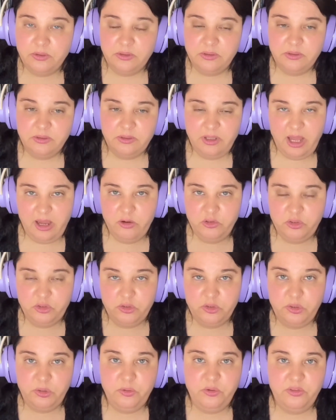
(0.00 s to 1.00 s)
how to
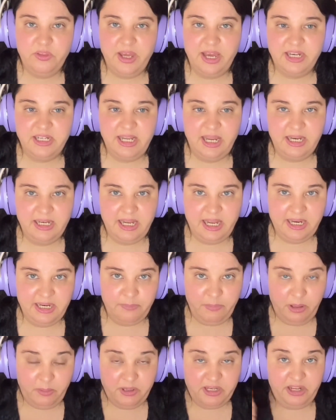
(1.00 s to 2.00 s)
do that and then
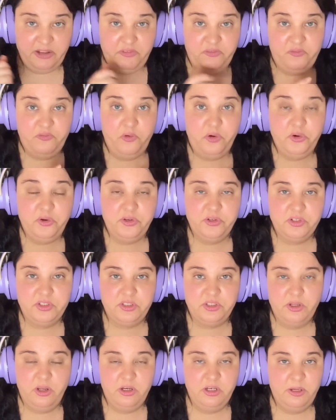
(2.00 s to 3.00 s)
maybe they
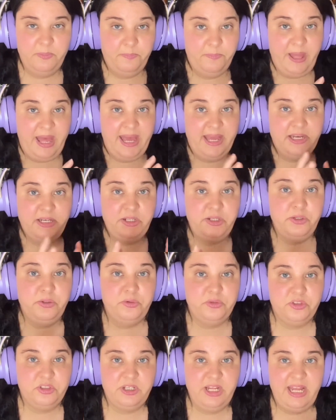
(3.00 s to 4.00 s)
focus on the bad
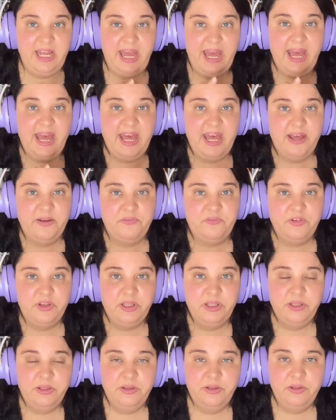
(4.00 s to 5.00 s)
news they have
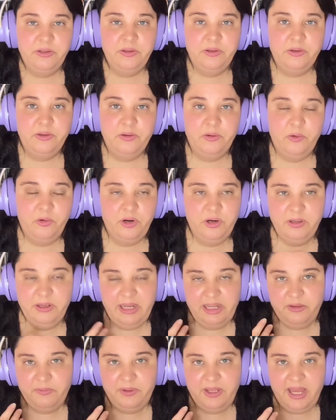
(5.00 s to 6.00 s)
or
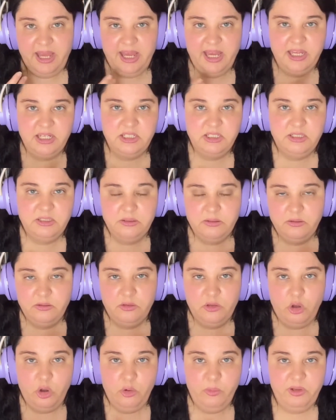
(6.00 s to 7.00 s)
like we had
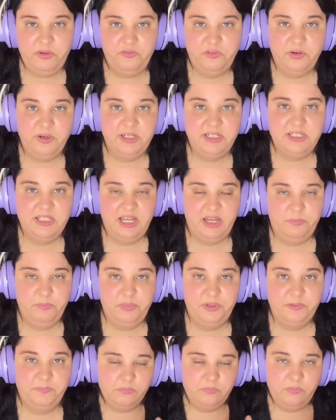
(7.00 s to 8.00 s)
covid for
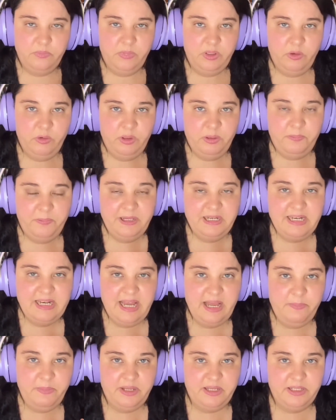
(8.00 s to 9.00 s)
example or
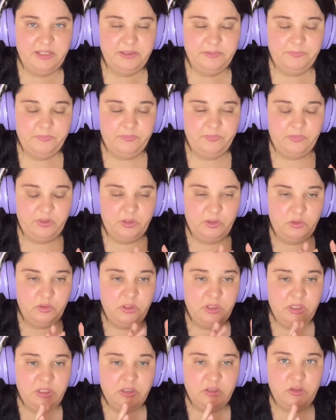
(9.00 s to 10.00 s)
pandemic you know
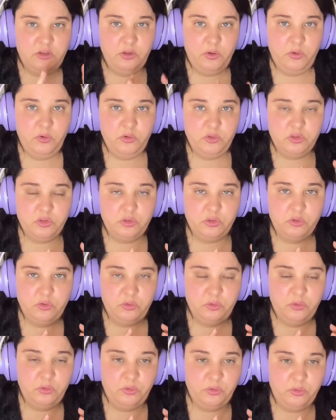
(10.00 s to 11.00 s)
those
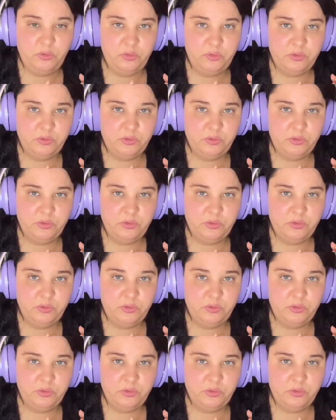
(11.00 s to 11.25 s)
who